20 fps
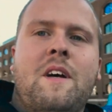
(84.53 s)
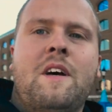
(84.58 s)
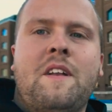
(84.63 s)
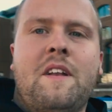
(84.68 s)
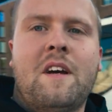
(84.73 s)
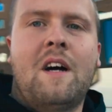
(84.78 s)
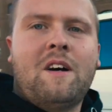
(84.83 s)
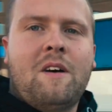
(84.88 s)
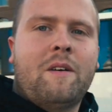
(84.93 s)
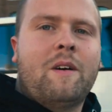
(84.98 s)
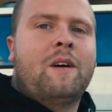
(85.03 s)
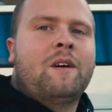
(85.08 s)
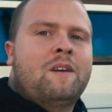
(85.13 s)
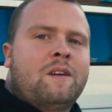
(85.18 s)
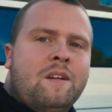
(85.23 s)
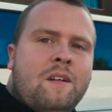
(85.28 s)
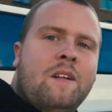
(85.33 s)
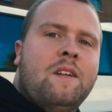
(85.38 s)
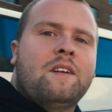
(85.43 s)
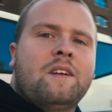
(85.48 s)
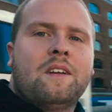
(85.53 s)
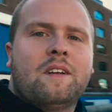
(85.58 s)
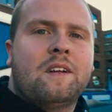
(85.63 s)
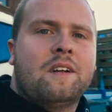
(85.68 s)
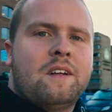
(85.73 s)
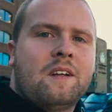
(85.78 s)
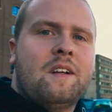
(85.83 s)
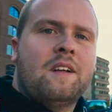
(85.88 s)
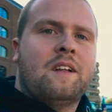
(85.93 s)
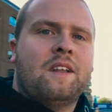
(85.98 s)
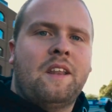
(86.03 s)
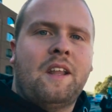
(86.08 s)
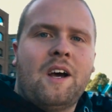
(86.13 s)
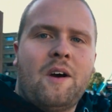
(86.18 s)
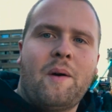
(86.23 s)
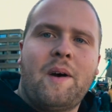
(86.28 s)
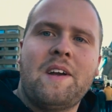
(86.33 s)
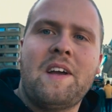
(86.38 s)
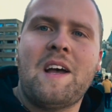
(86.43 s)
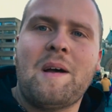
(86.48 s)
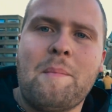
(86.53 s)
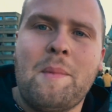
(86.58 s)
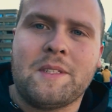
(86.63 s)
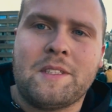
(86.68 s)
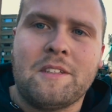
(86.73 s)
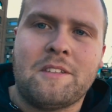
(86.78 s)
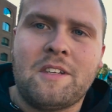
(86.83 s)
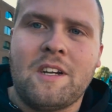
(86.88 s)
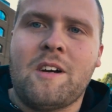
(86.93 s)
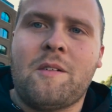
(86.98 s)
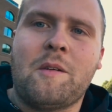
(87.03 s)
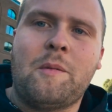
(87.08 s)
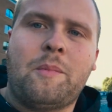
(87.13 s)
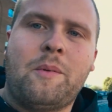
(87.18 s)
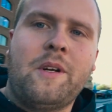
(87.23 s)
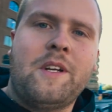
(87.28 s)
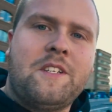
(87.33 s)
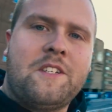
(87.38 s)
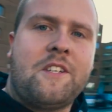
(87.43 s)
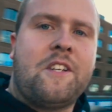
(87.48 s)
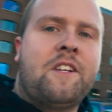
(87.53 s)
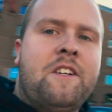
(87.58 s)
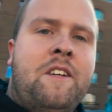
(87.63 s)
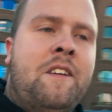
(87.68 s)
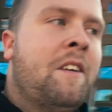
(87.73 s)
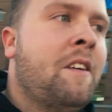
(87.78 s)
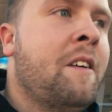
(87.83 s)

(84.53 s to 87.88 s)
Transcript: and now I am at the Tower Bridge.